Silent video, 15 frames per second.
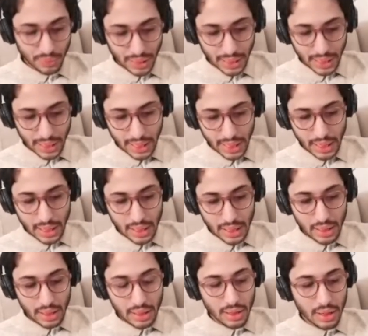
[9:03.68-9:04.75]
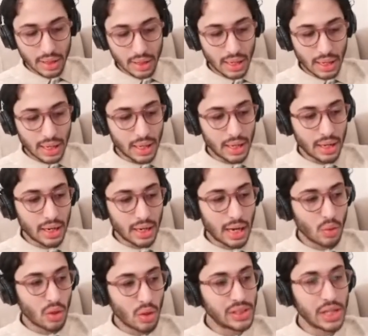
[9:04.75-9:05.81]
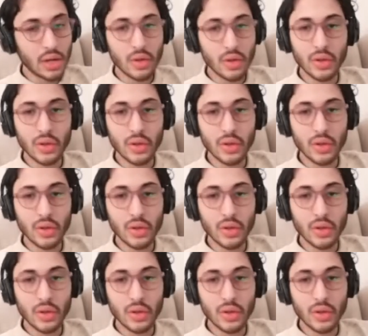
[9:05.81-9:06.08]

and how the Riyadh